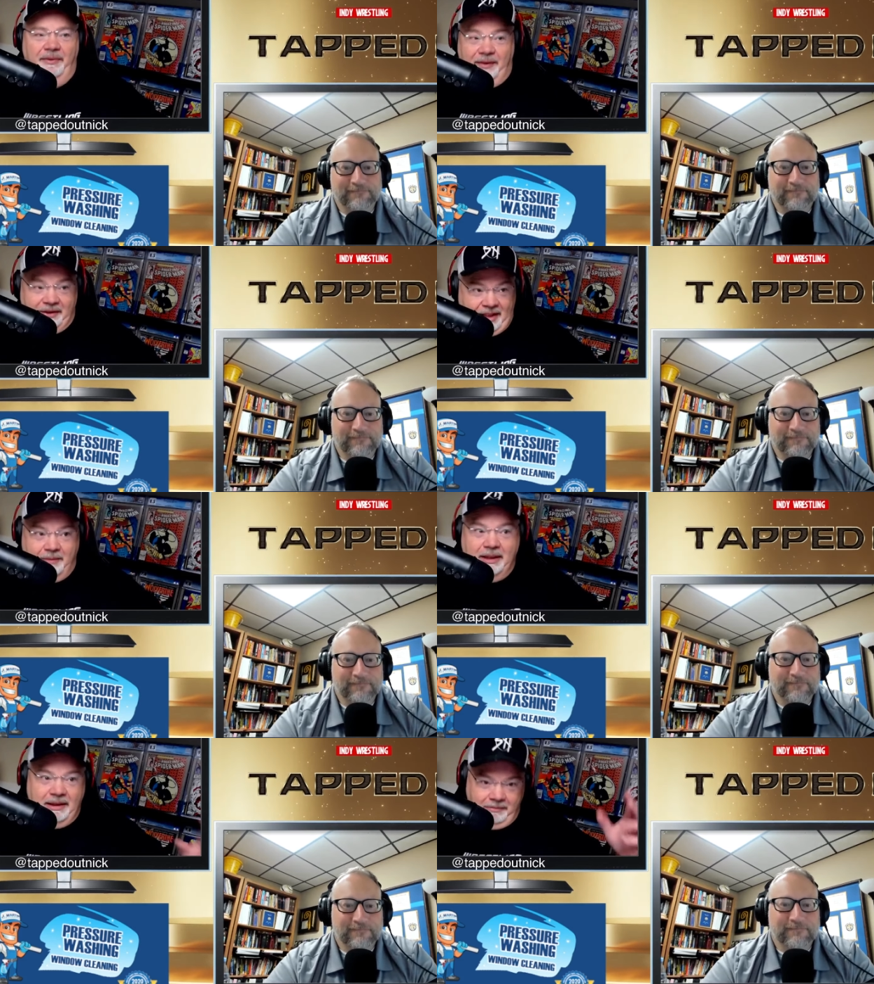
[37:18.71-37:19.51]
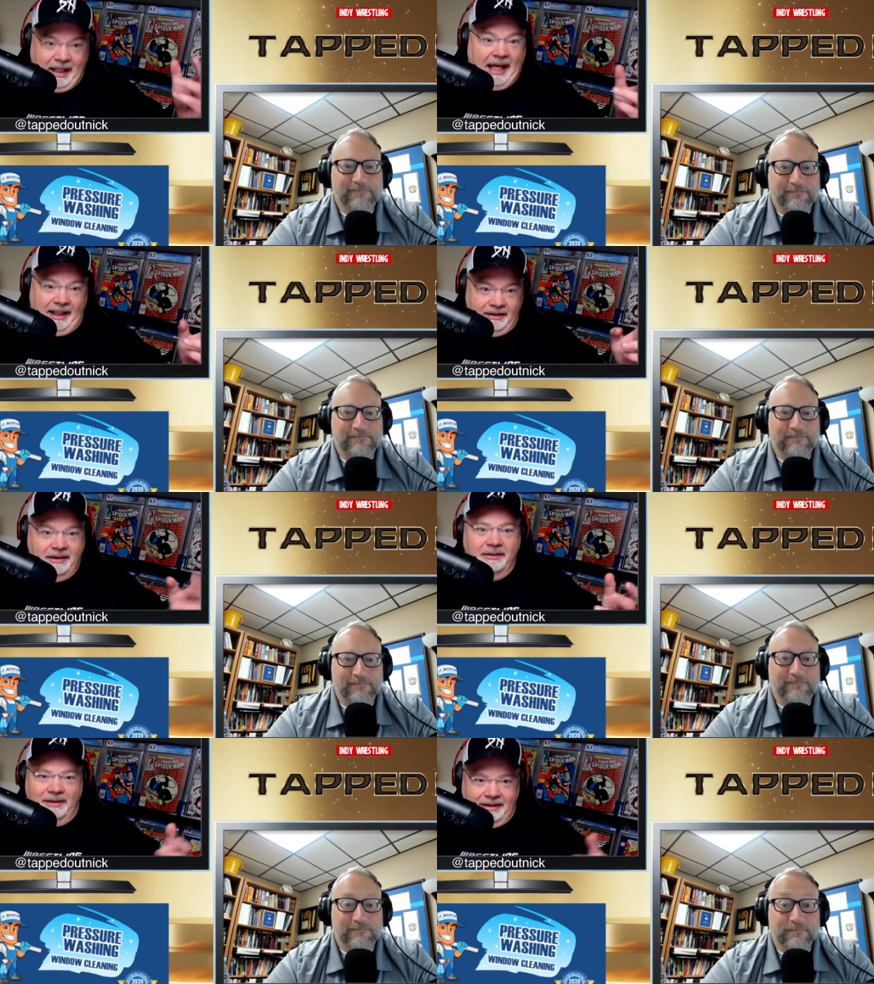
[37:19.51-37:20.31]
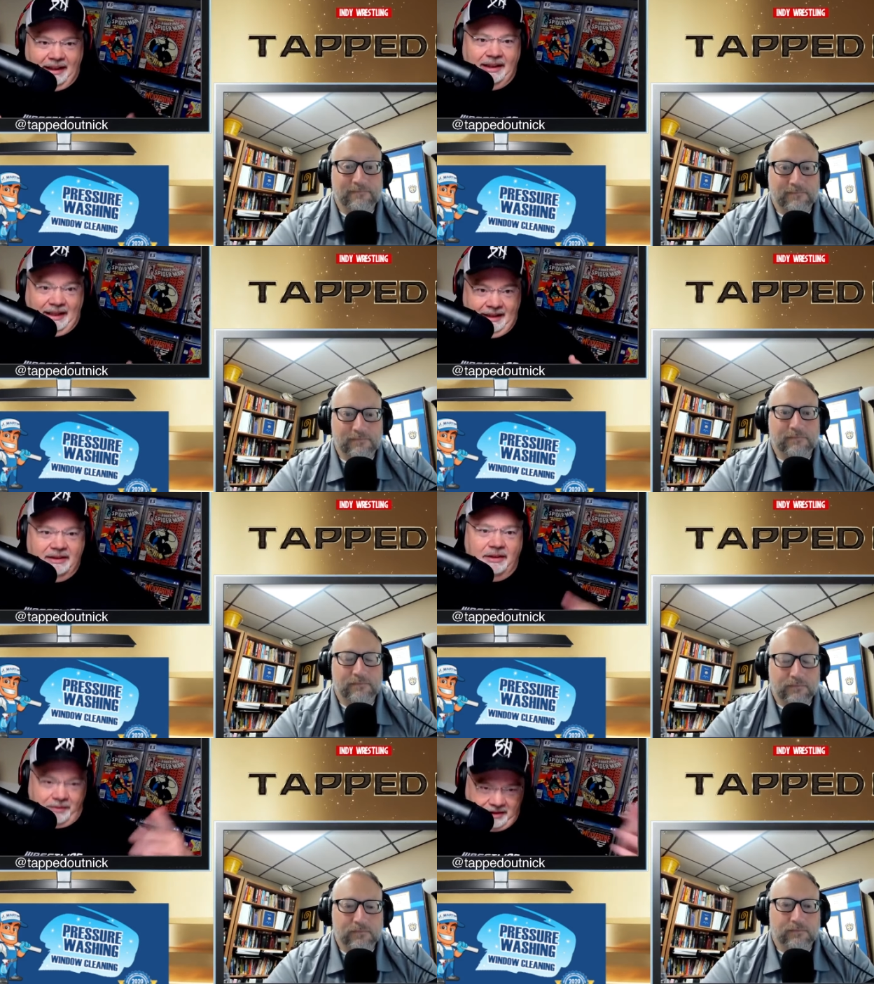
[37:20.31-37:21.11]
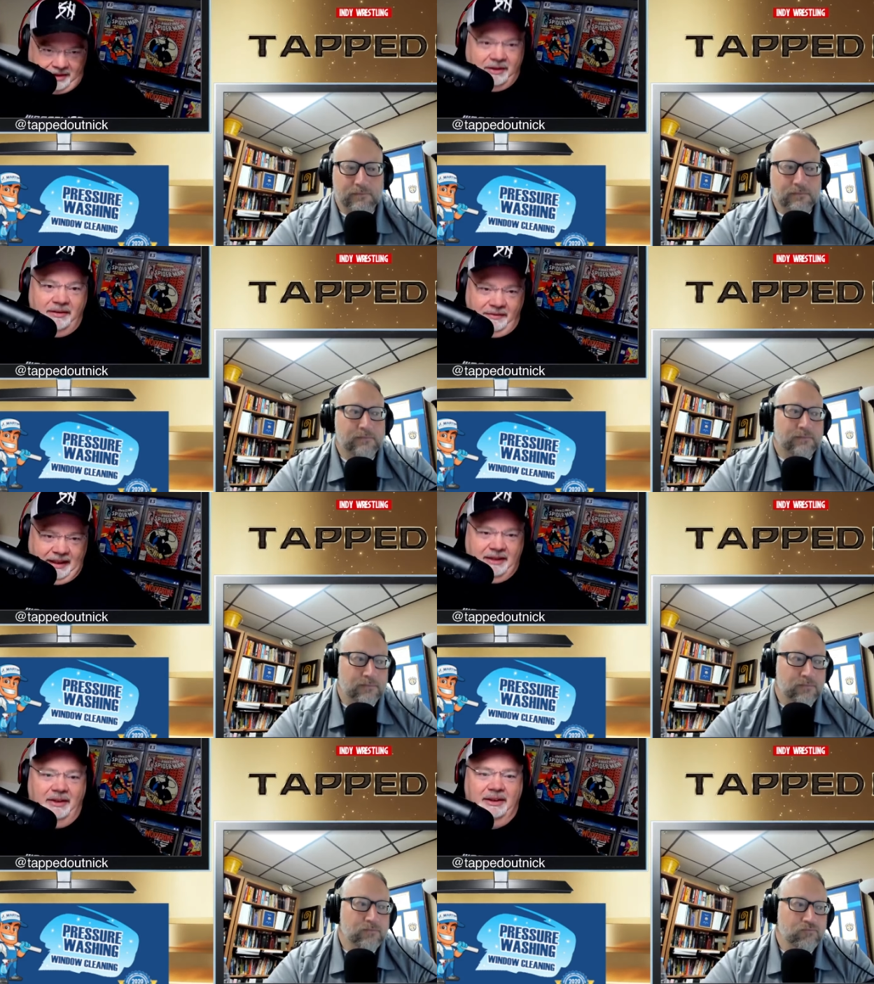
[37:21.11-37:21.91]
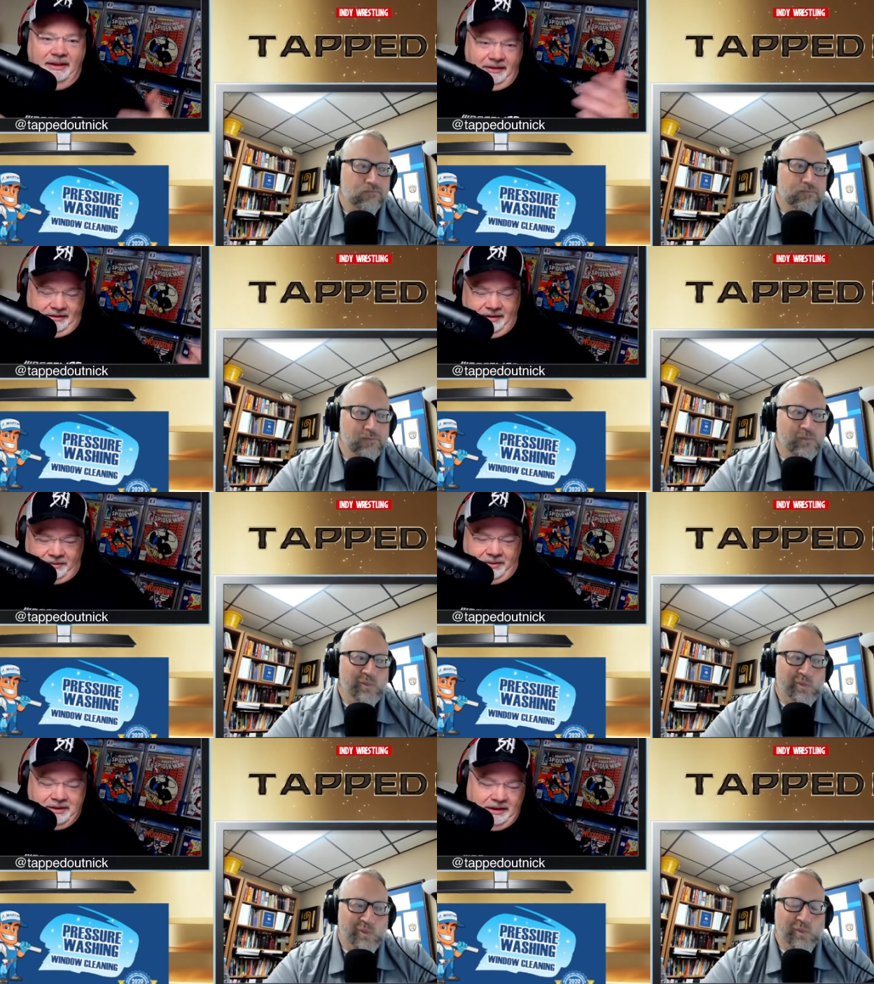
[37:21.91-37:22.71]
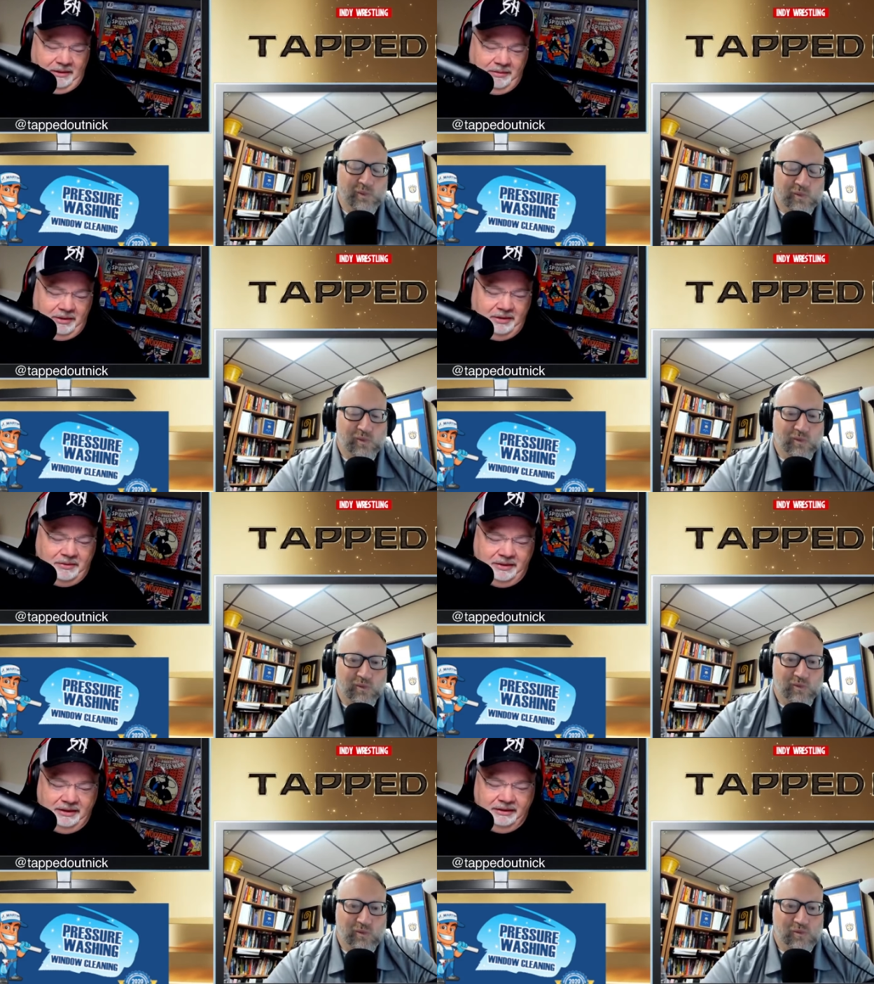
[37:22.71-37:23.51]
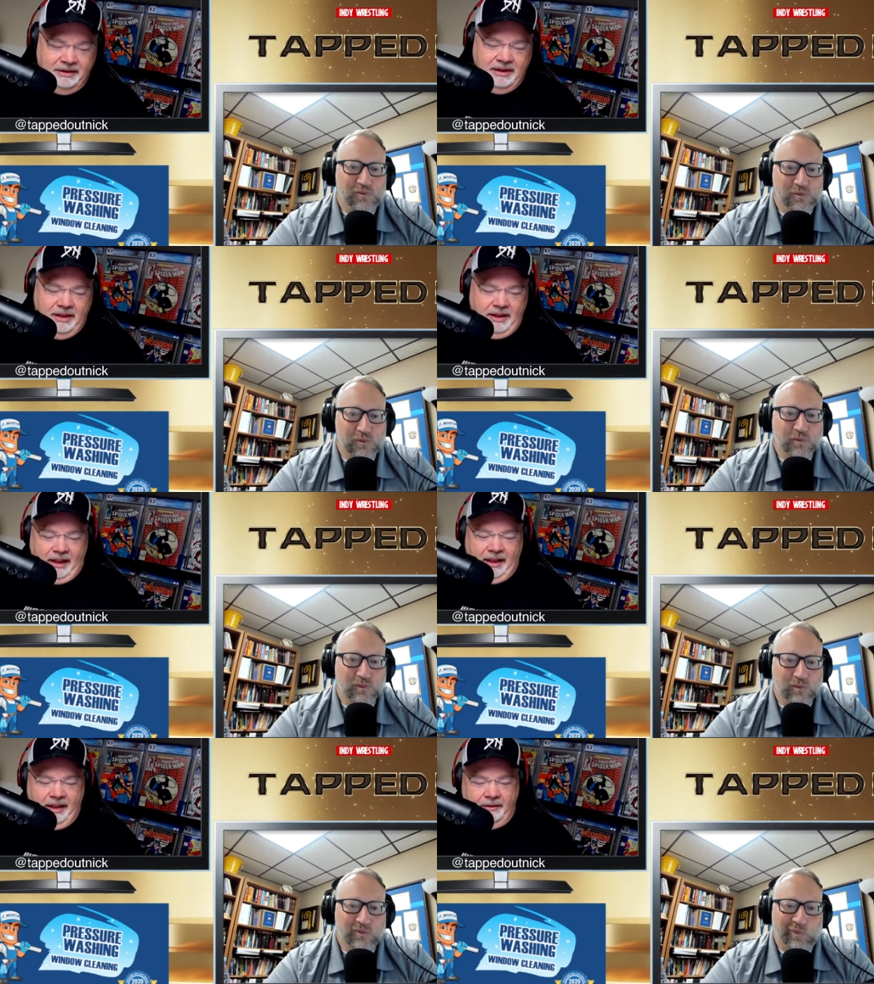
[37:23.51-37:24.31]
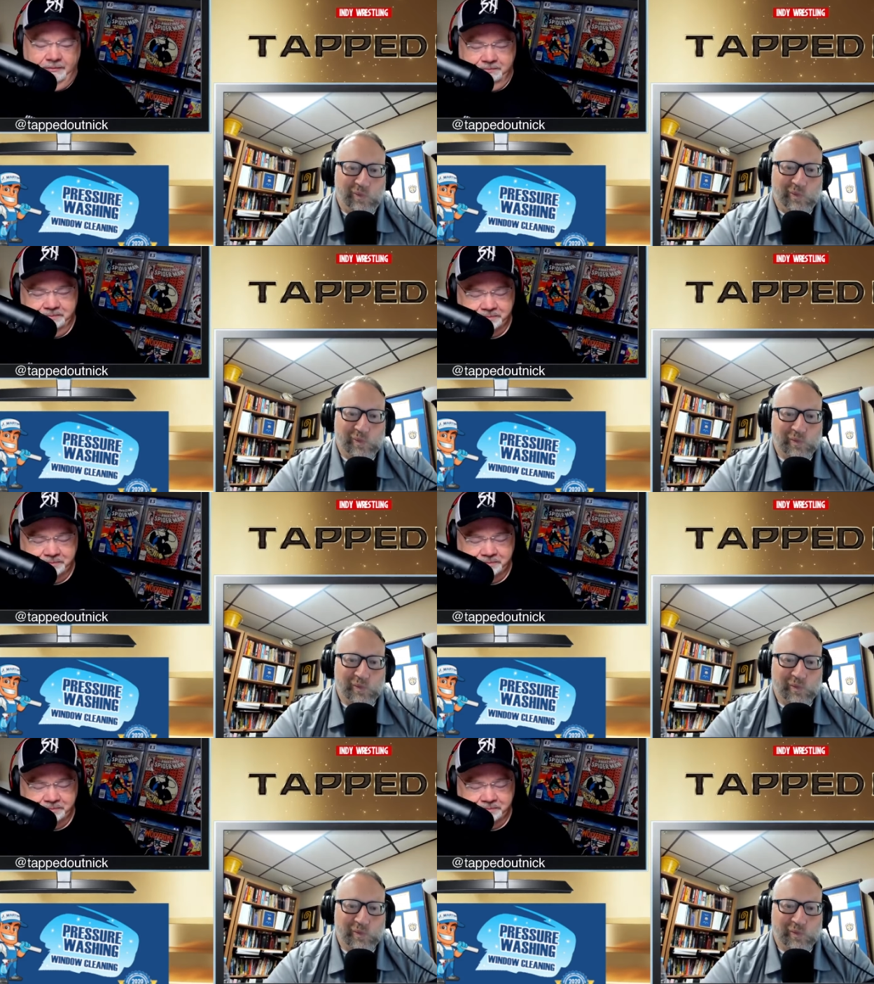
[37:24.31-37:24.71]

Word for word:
Speaker 1: They're coming back, literally. Like, hey, it's the return of anarchy to the Royston Dome Hardcore Hell. Um,